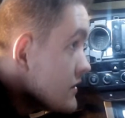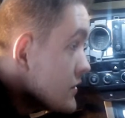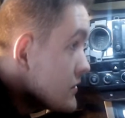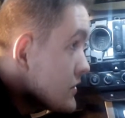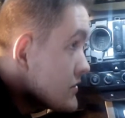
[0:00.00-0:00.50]
You
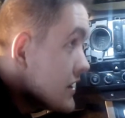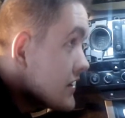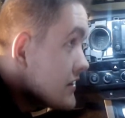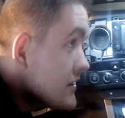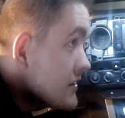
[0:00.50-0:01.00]
know what those
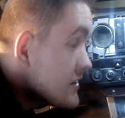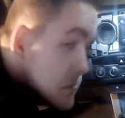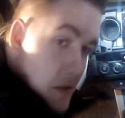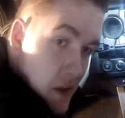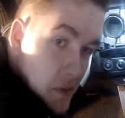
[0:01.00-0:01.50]
are?
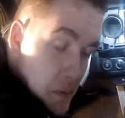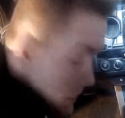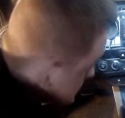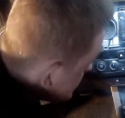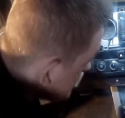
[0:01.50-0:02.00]
Something that we
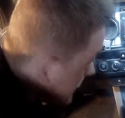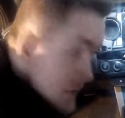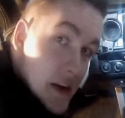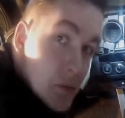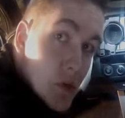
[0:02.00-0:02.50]
probably don't
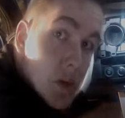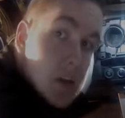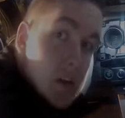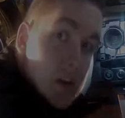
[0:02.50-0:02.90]
have anymore.